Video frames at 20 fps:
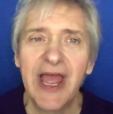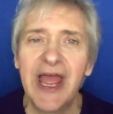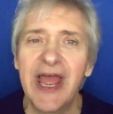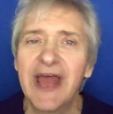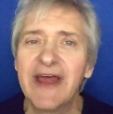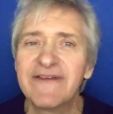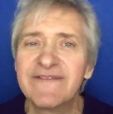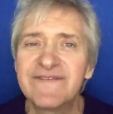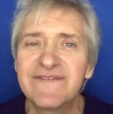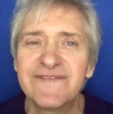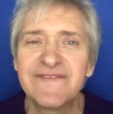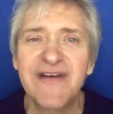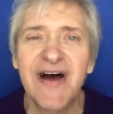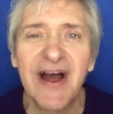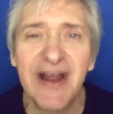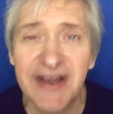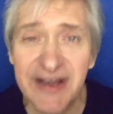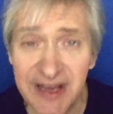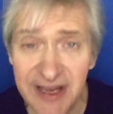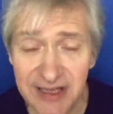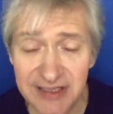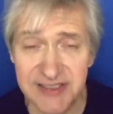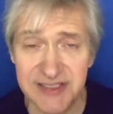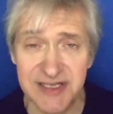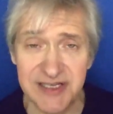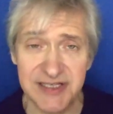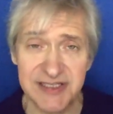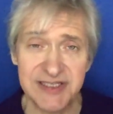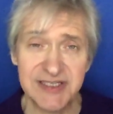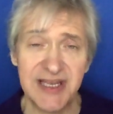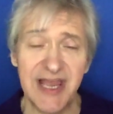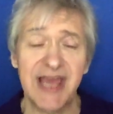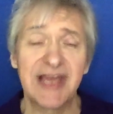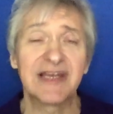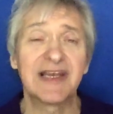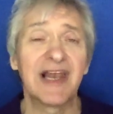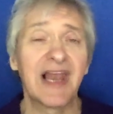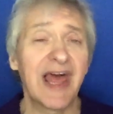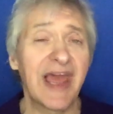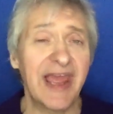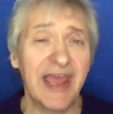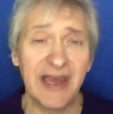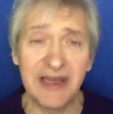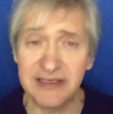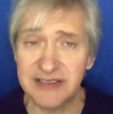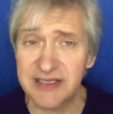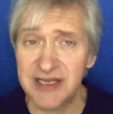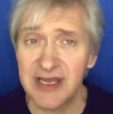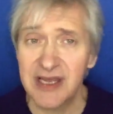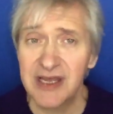and finances and land.